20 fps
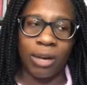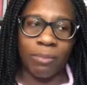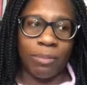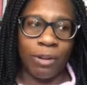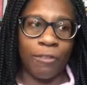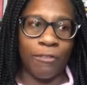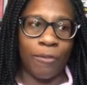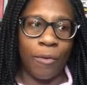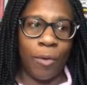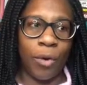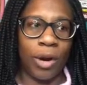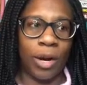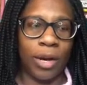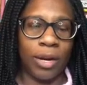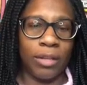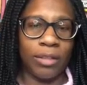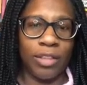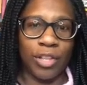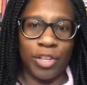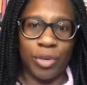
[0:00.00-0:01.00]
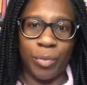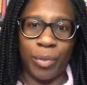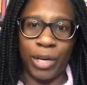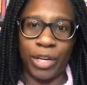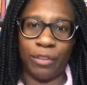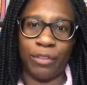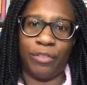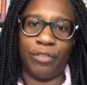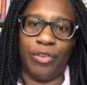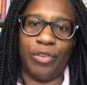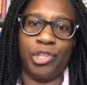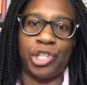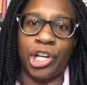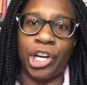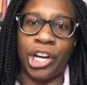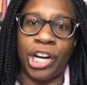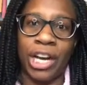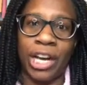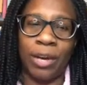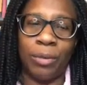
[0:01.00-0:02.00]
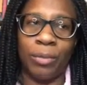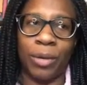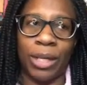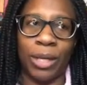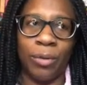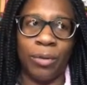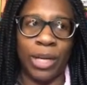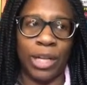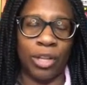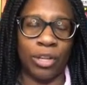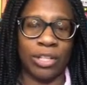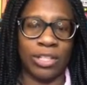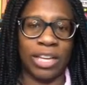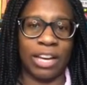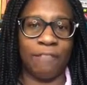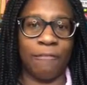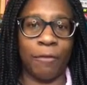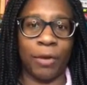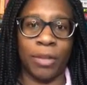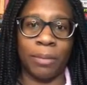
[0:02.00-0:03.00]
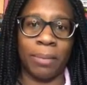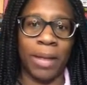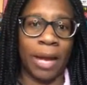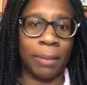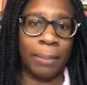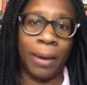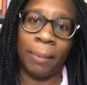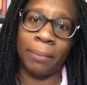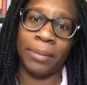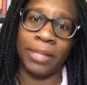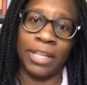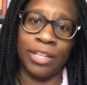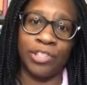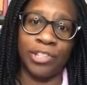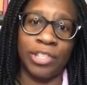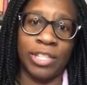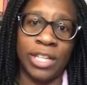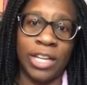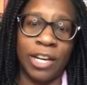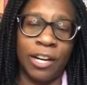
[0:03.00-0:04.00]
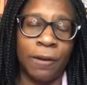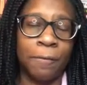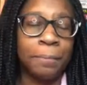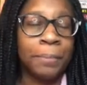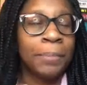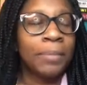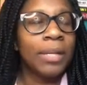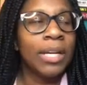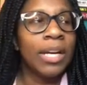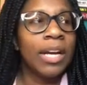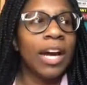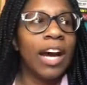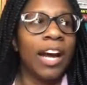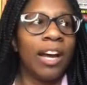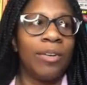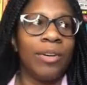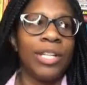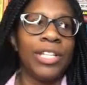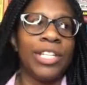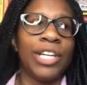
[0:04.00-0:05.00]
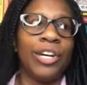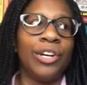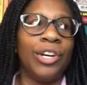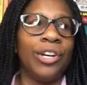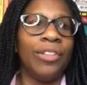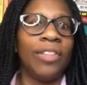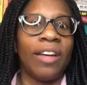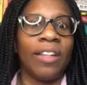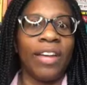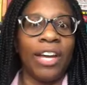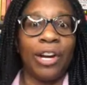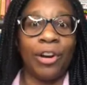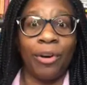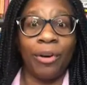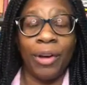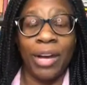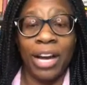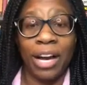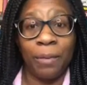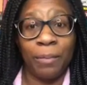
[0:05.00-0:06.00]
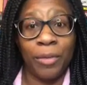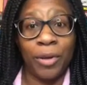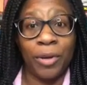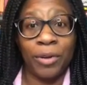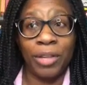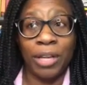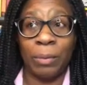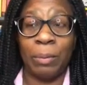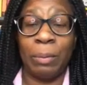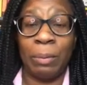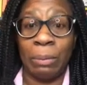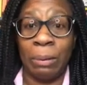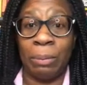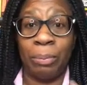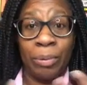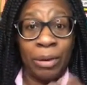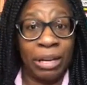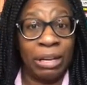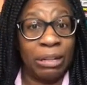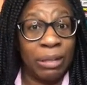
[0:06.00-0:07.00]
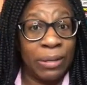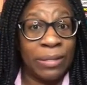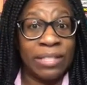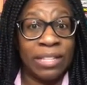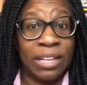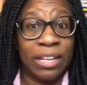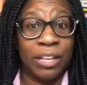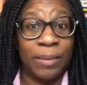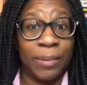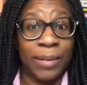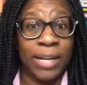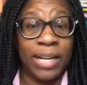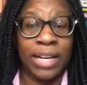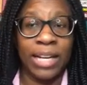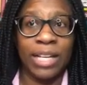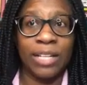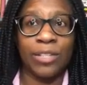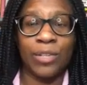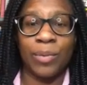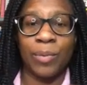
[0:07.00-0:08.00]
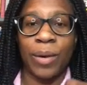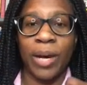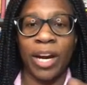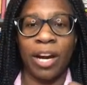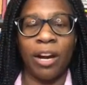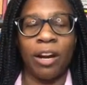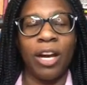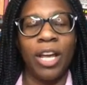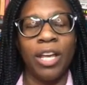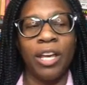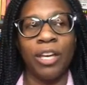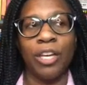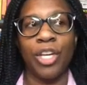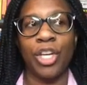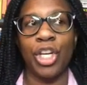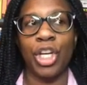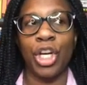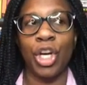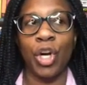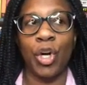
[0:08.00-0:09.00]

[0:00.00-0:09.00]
for the Des Moines of the future and really what it looks like for the Black populations here. I will tell you that like growing up though, like we were a pretty close-knit community to where you